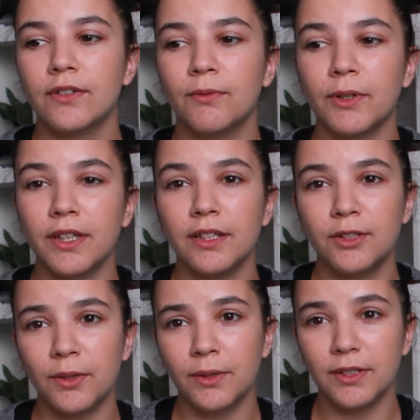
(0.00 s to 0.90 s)
working
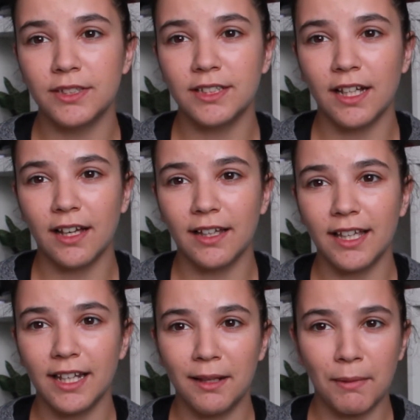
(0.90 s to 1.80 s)
towards
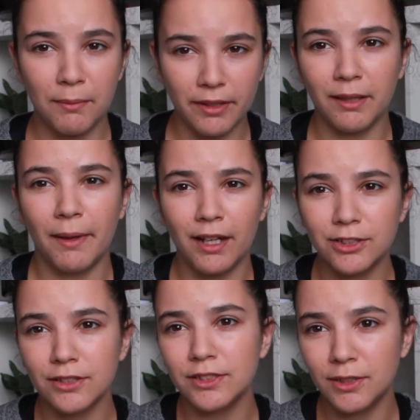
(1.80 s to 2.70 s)
getting my building
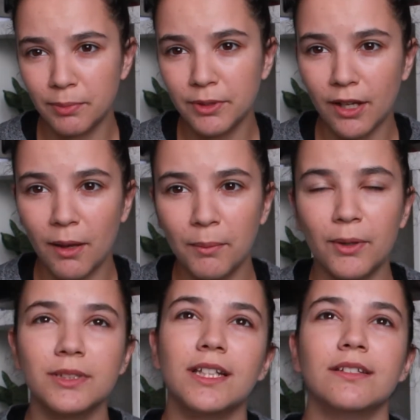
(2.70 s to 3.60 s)
managers to put
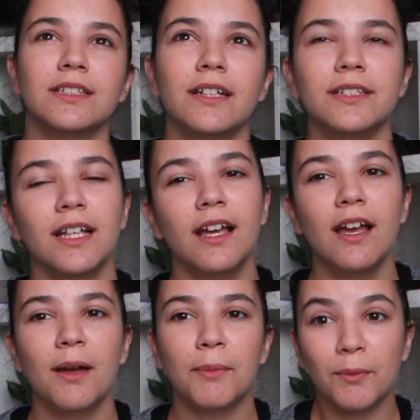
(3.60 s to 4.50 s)
compost downstairs,
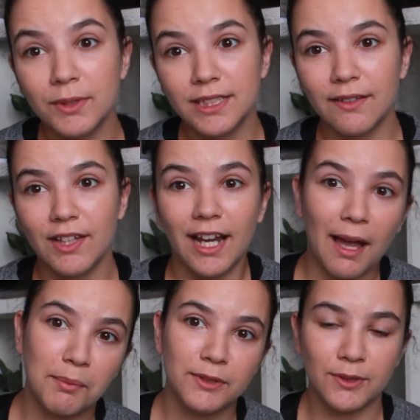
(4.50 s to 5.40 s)
but we'll see if that
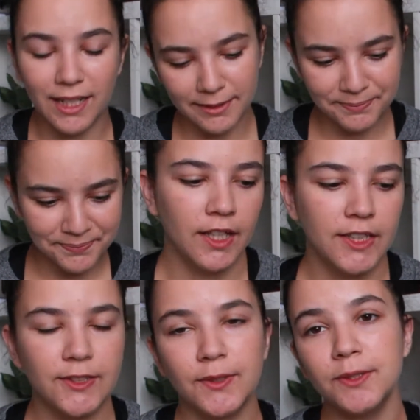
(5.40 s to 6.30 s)
happens or not.
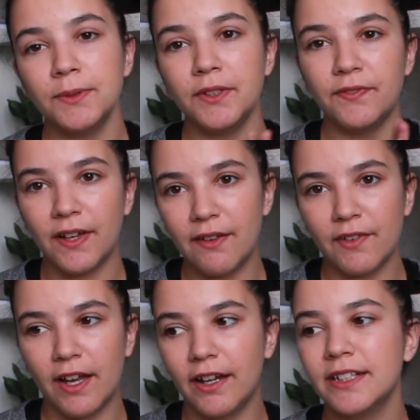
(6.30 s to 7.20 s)
So those are the
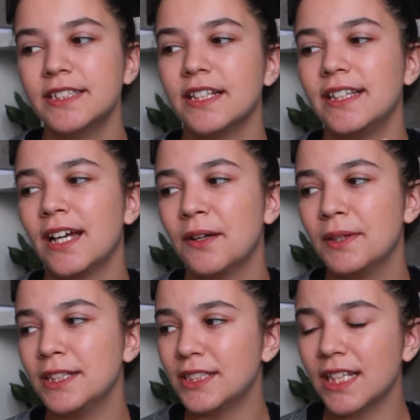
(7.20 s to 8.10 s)
5 R's. Now
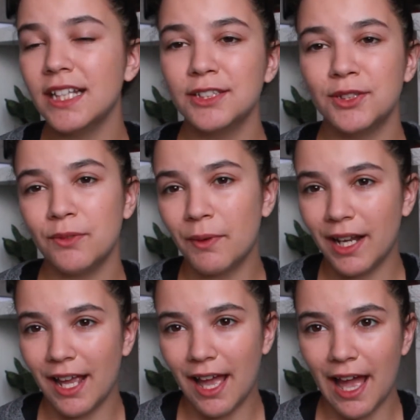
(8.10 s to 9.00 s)
let's just get into what
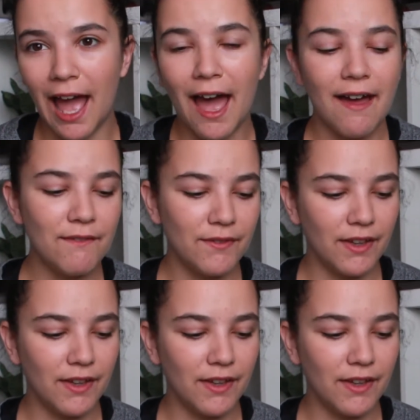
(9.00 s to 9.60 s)
I have,